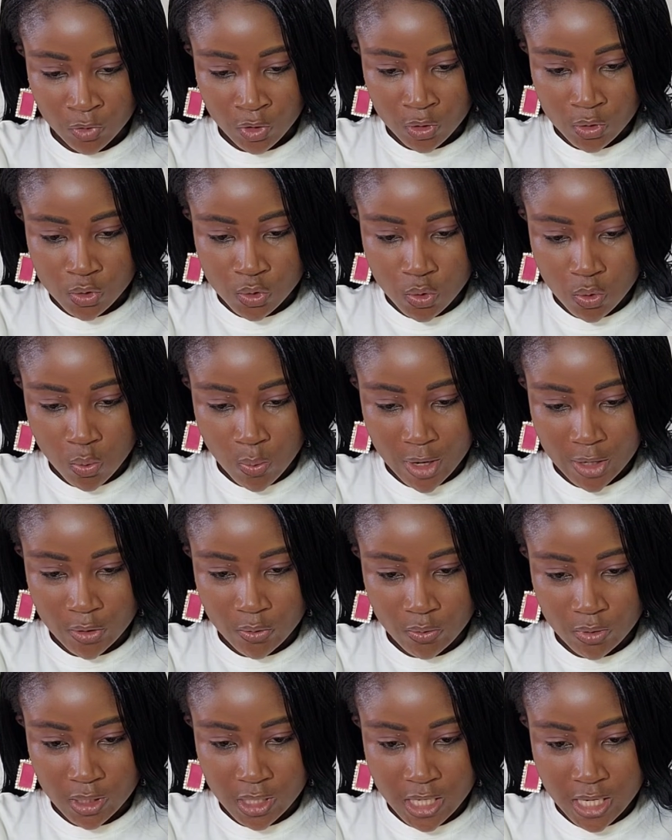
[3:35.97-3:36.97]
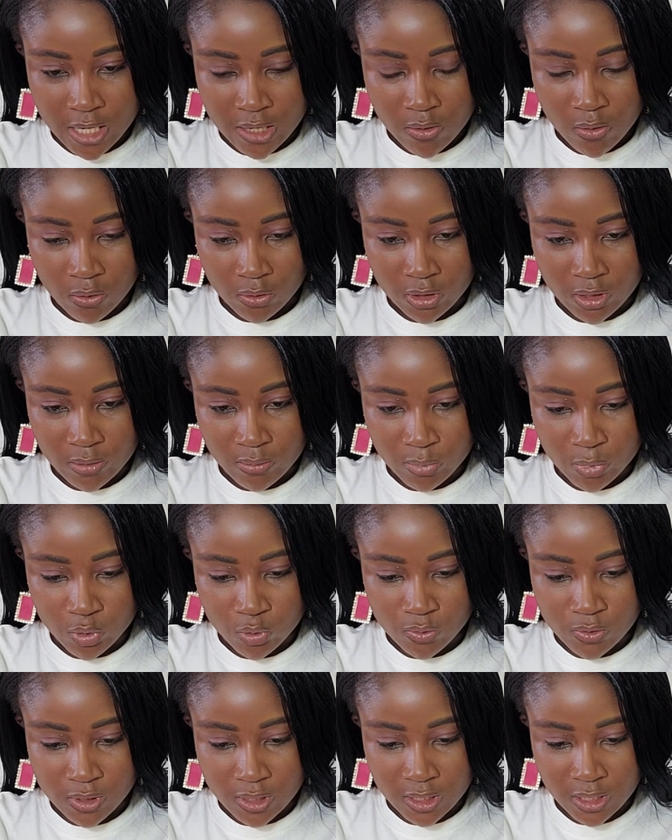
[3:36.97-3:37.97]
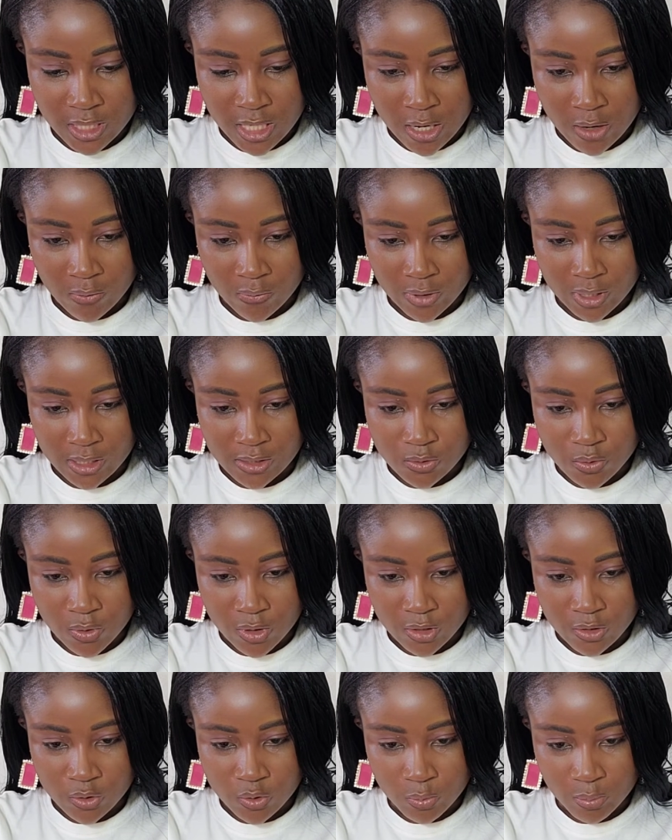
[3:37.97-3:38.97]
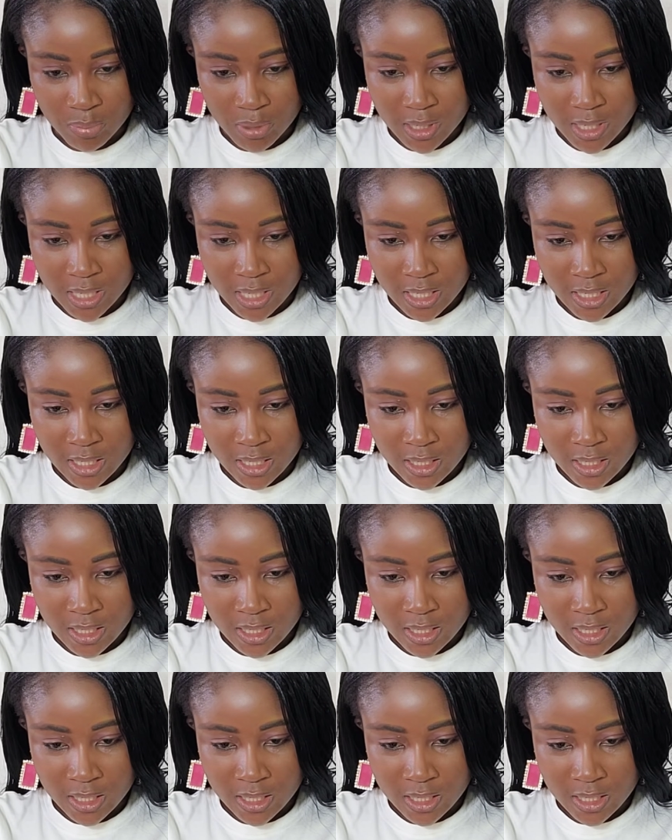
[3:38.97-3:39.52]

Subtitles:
So when you click on the music now, it's going to play.